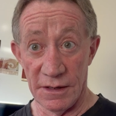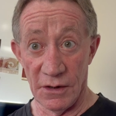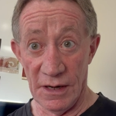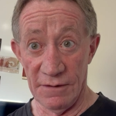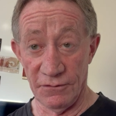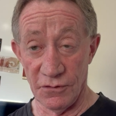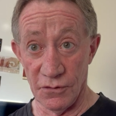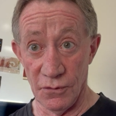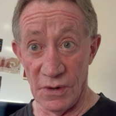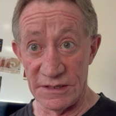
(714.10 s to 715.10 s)
have
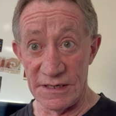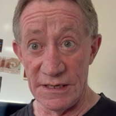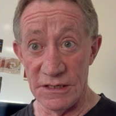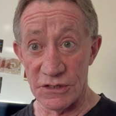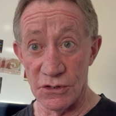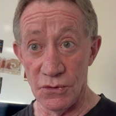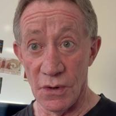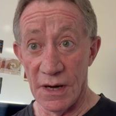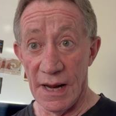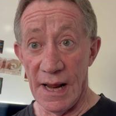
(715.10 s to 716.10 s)
to attend to,
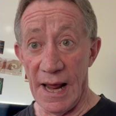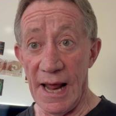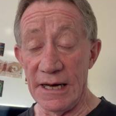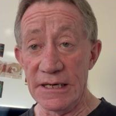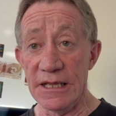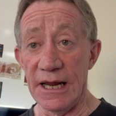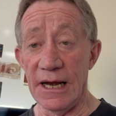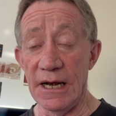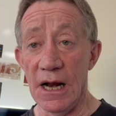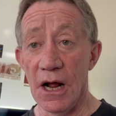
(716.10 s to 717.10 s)
and
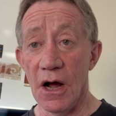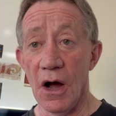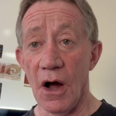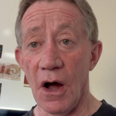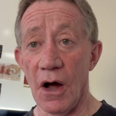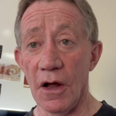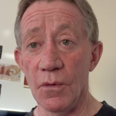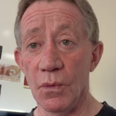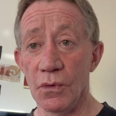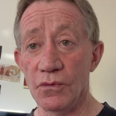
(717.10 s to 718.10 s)
then I
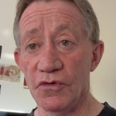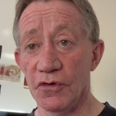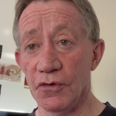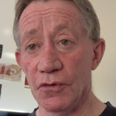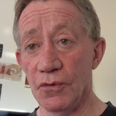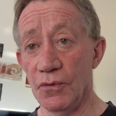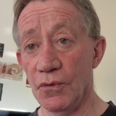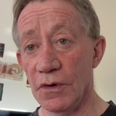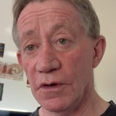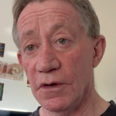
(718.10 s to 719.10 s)
will
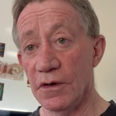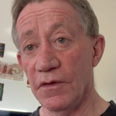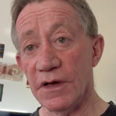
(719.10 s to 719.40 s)
do the